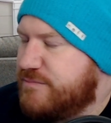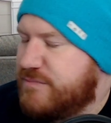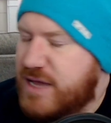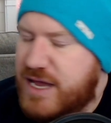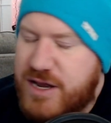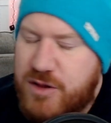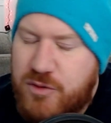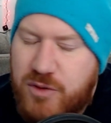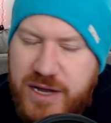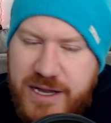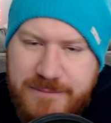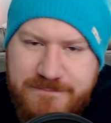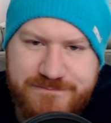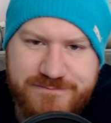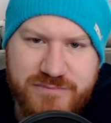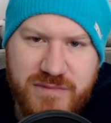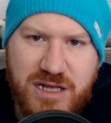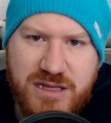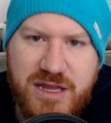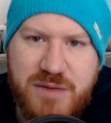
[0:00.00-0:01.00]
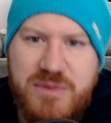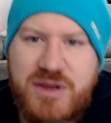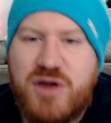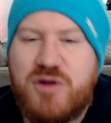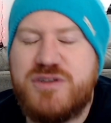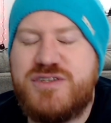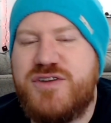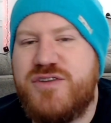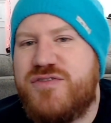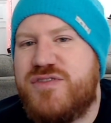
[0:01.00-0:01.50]
Anyway, let me know
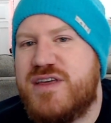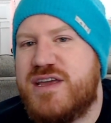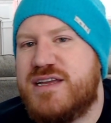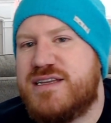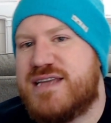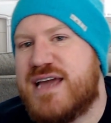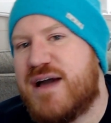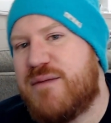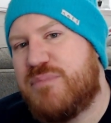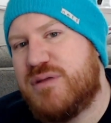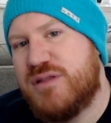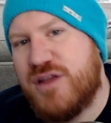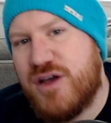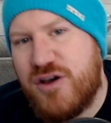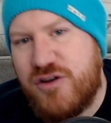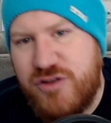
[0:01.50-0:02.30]
what you think down below.